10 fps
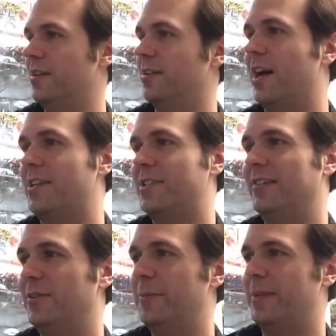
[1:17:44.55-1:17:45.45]

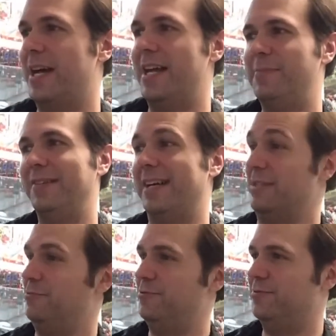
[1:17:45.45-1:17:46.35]
Godzilla would kind of be like,
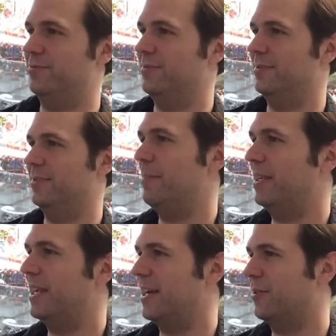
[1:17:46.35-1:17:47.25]
oof, that'd be
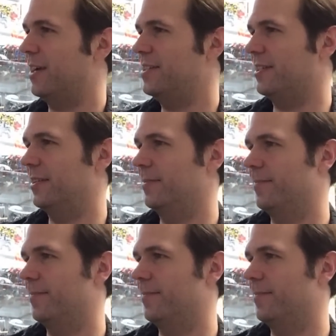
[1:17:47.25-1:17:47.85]
kind of crazy.